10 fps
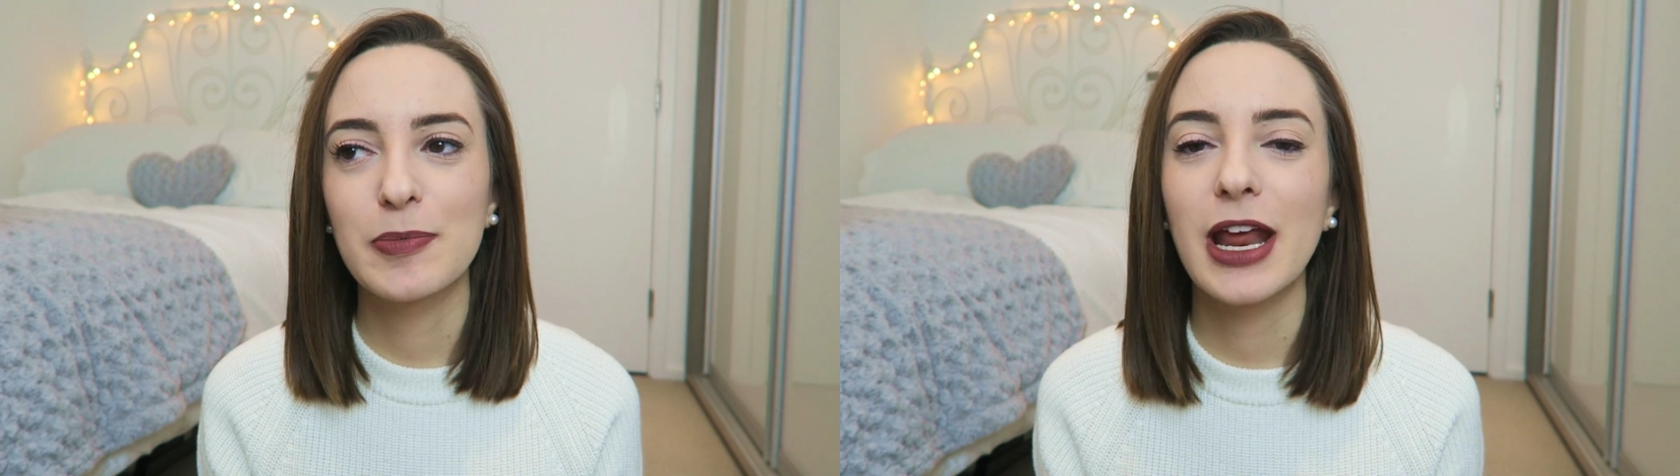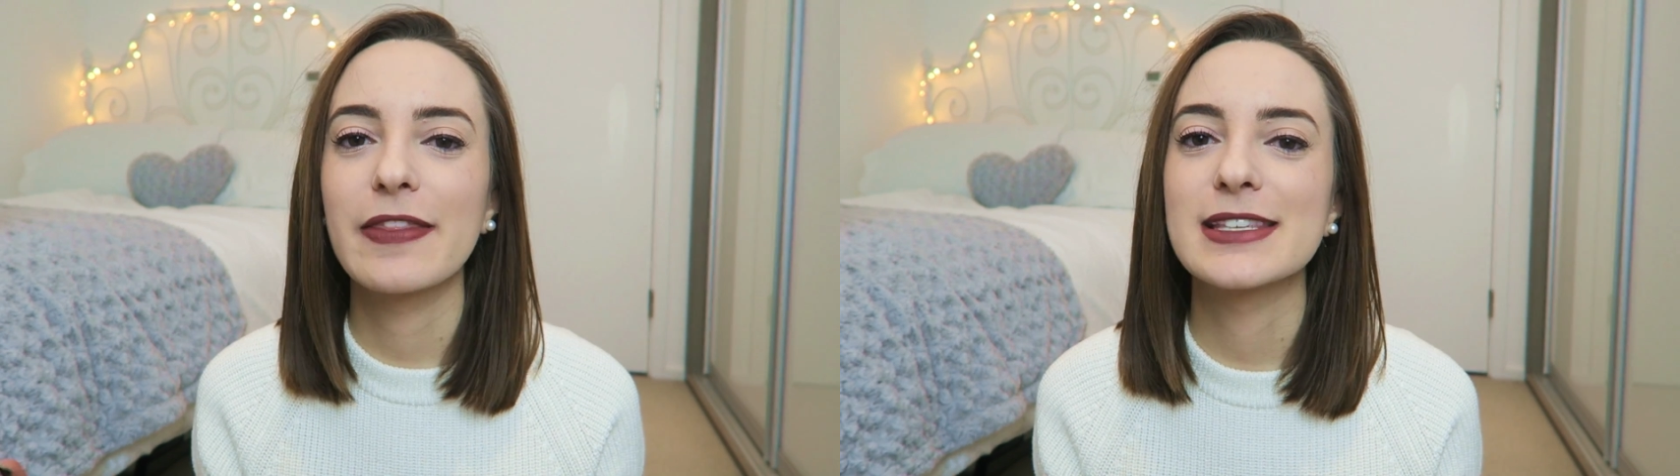
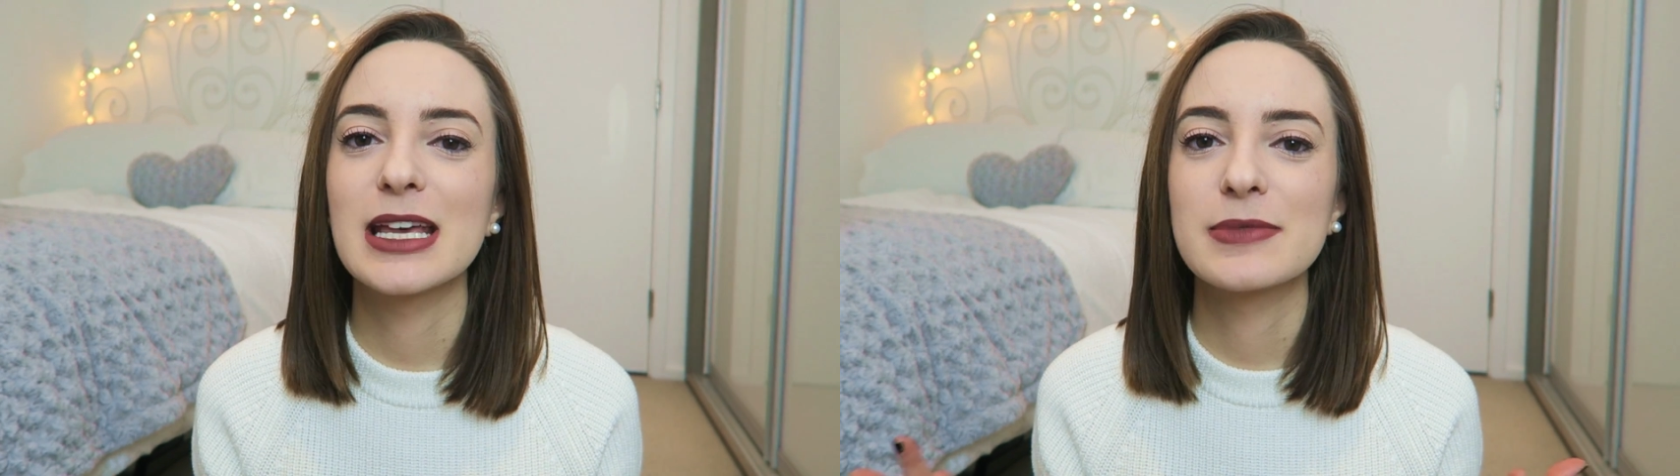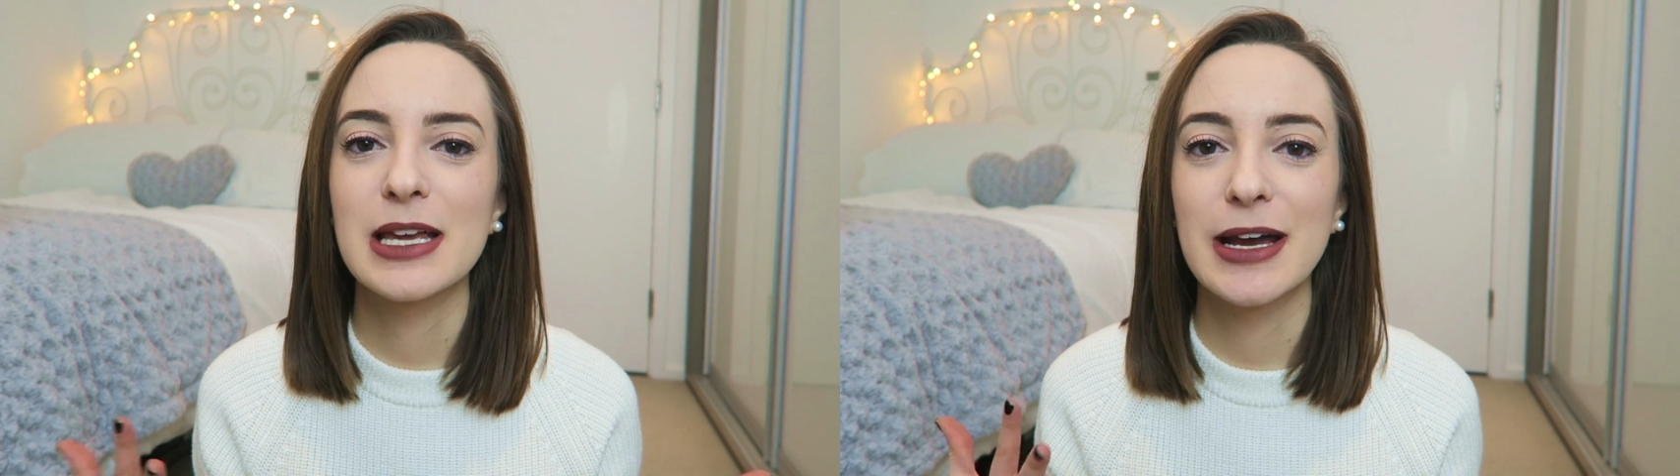but at the
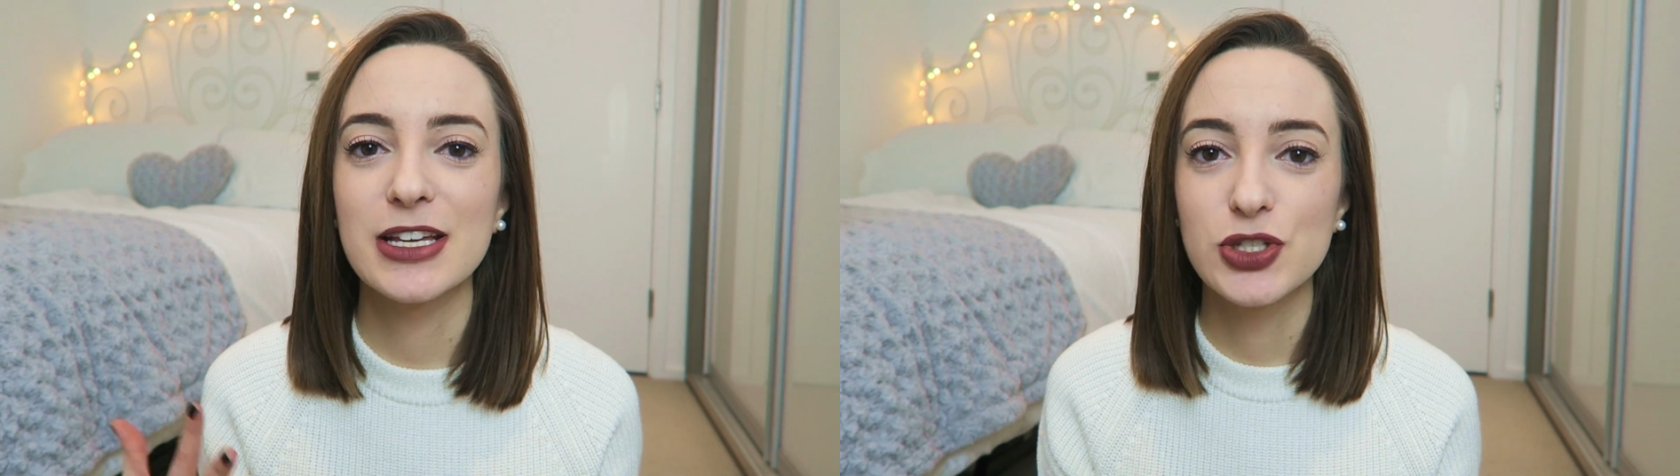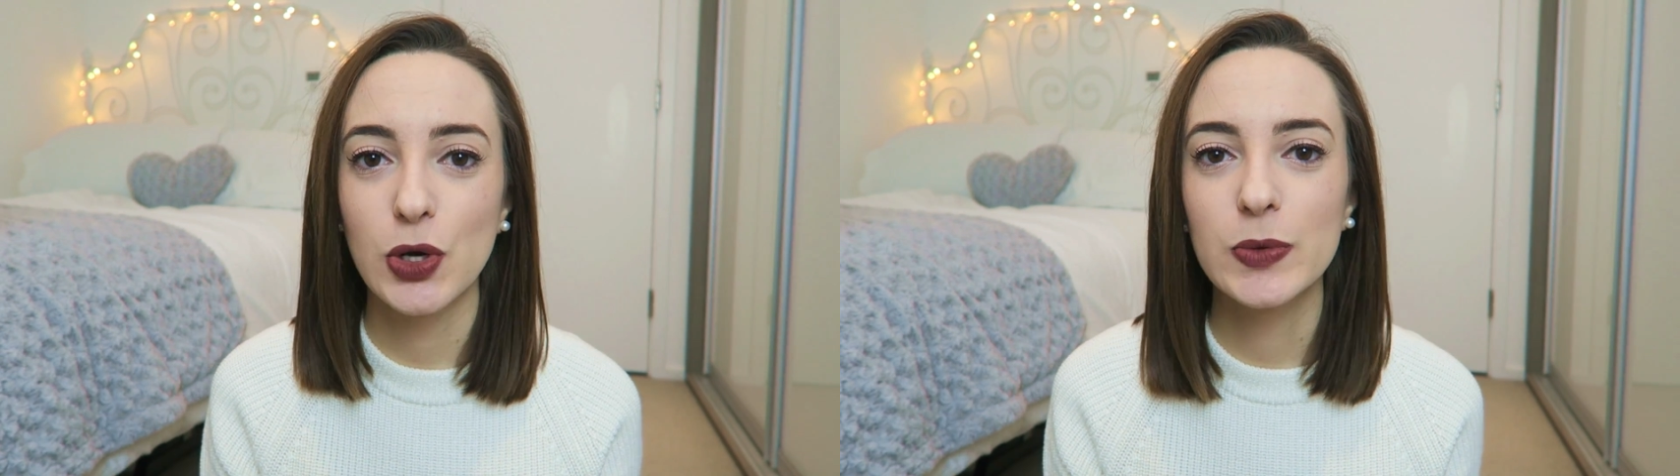same time
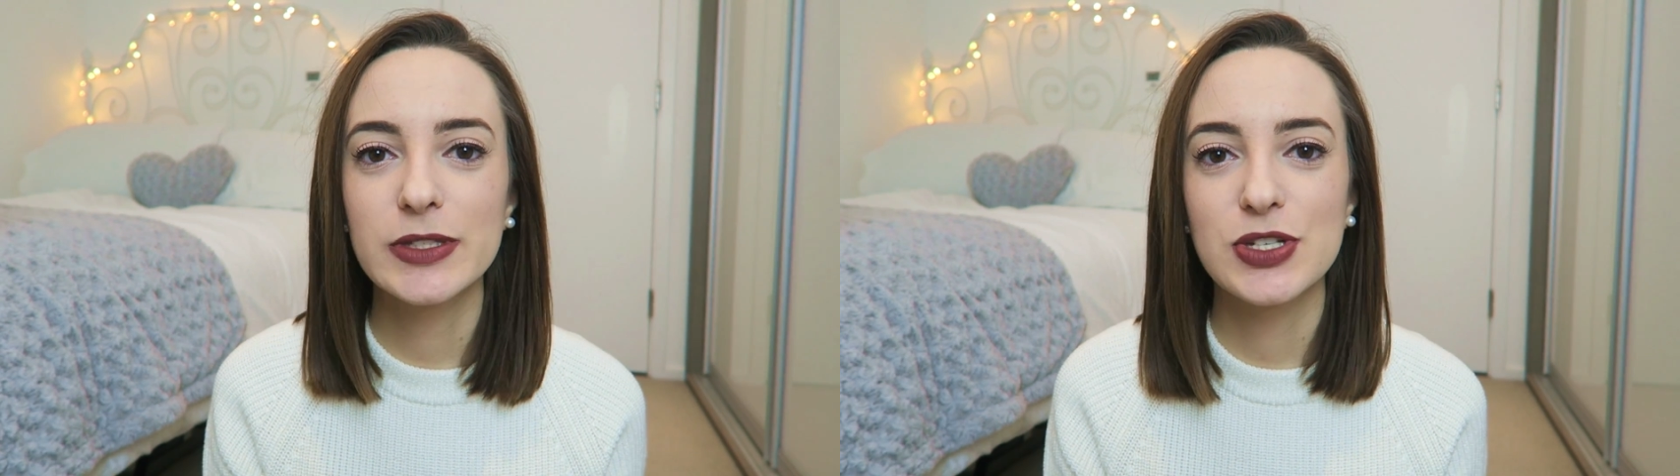I don't,